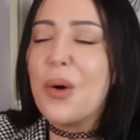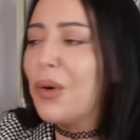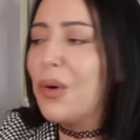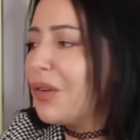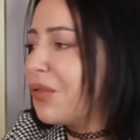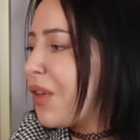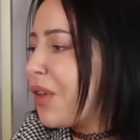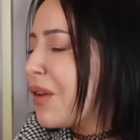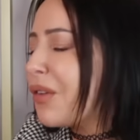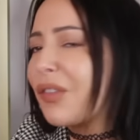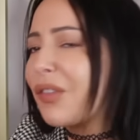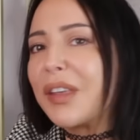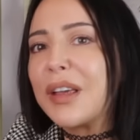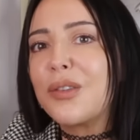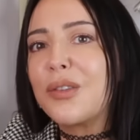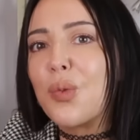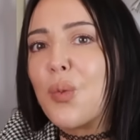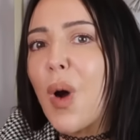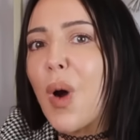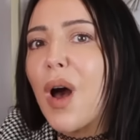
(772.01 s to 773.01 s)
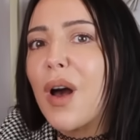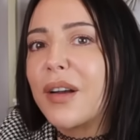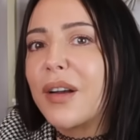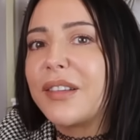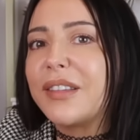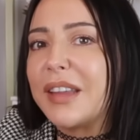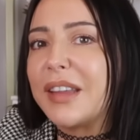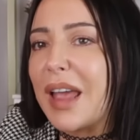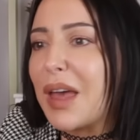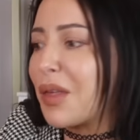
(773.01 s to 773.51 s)
All of those things
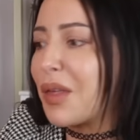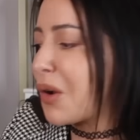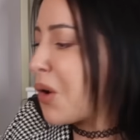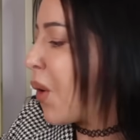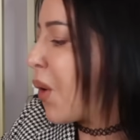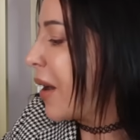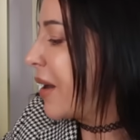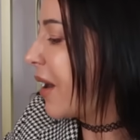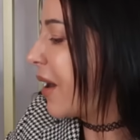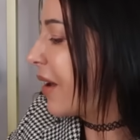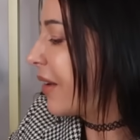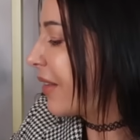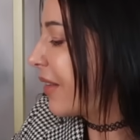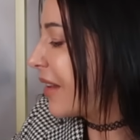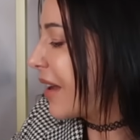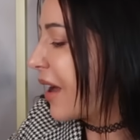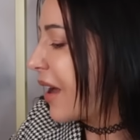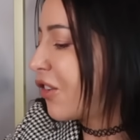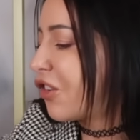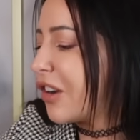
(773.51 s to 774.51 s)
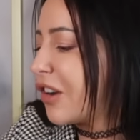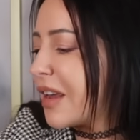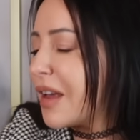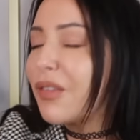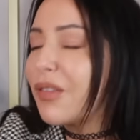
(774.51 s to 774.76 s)
work together quite nicely, actually.